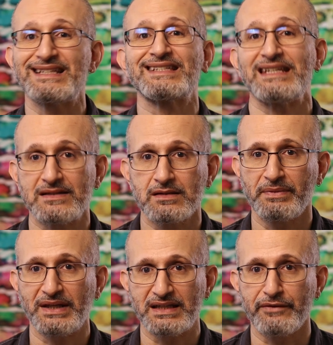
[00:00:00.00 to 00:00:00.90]
it sees
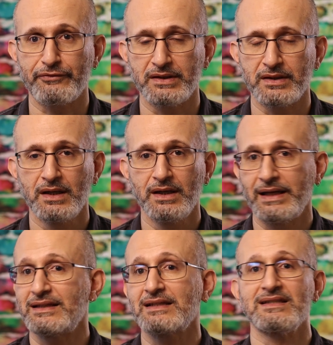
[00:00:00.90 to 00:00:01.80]
something different.
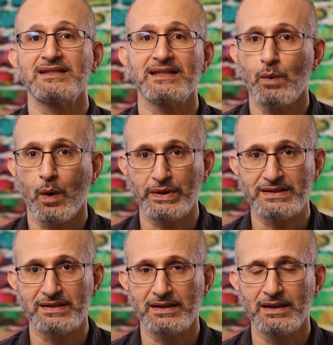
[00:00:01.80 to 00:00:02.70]
It doesn't see what we
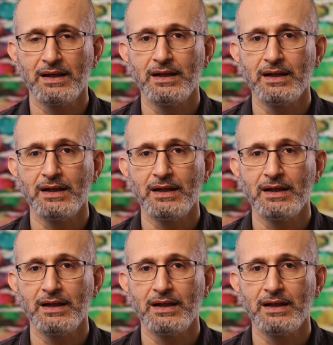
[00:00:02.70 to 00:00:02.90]
see.